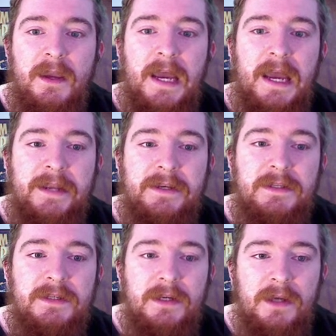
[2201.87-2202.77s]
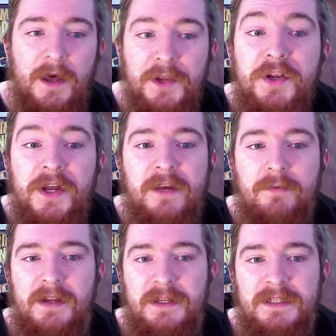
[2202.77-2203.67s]
and unlike
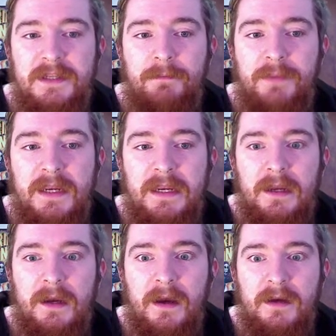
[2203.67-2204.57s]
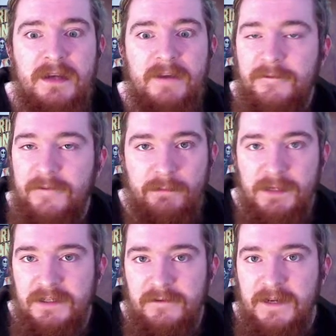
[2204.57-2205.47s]
Ren and Stimpy, I never found
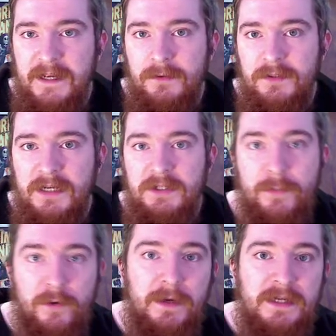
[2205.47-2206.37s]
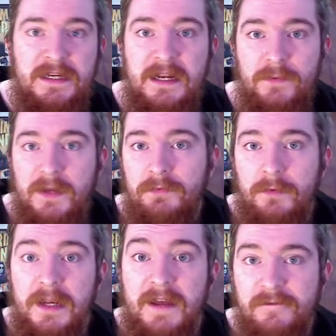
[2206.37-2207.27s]
myself able to actually progress in any way
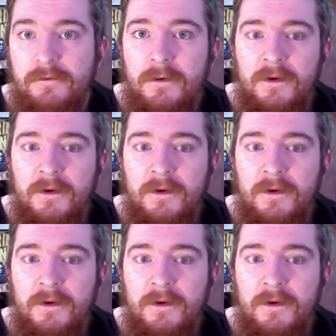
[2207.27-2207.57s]
through a level,